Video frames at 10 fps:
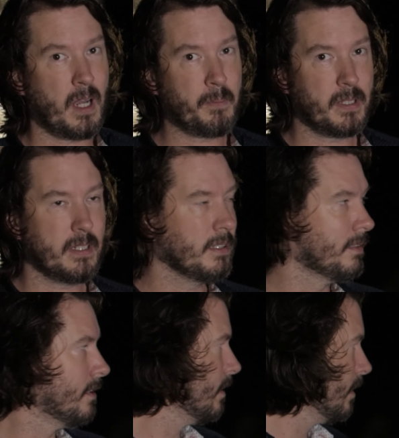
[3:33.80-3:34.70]
popular,
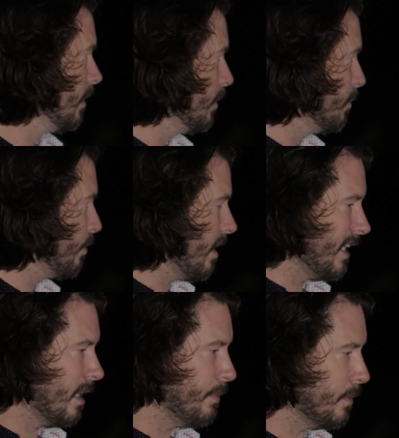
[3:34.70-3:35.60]

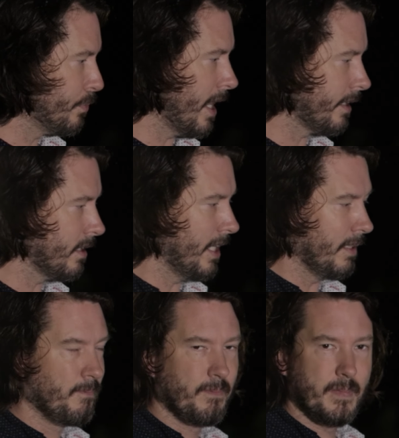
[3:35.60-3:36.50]
probably got to be the
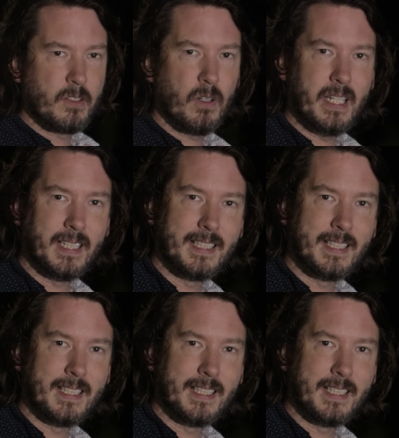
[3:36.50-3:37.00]
Practilite. Let's go ahead